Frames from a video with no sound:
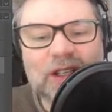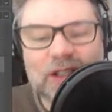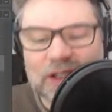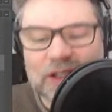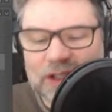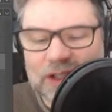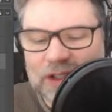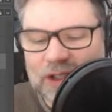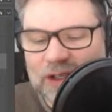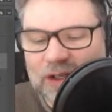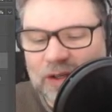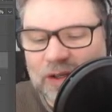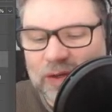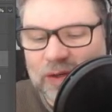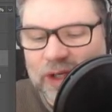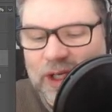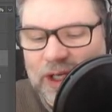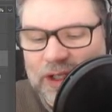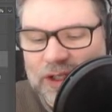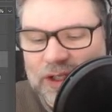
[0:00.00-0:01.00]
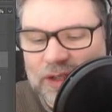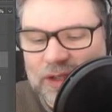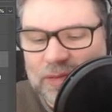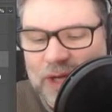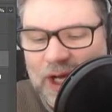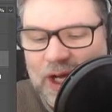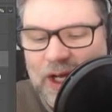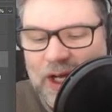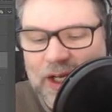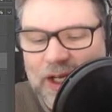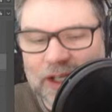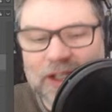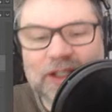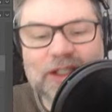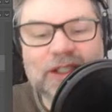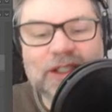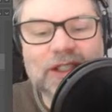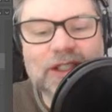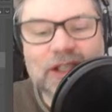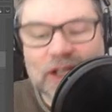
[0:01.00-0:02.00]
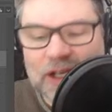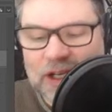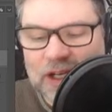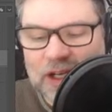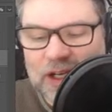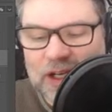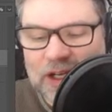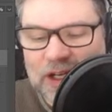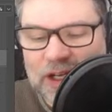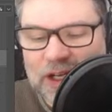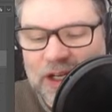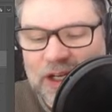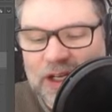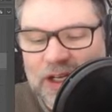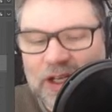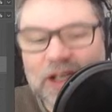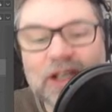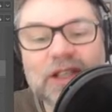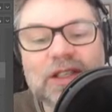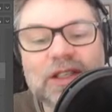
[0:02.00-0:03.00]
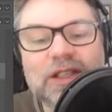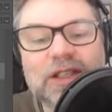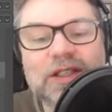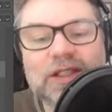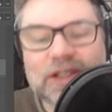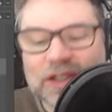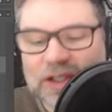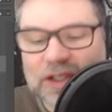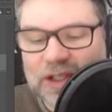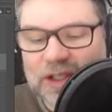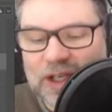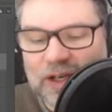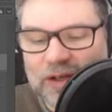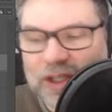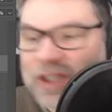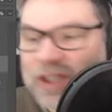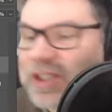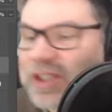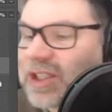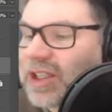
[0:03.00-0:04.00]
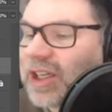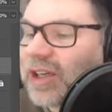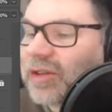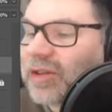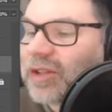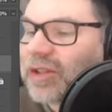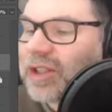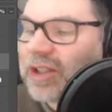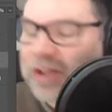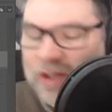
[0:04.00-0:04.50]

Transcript: so we got some eyes. The snouty snout.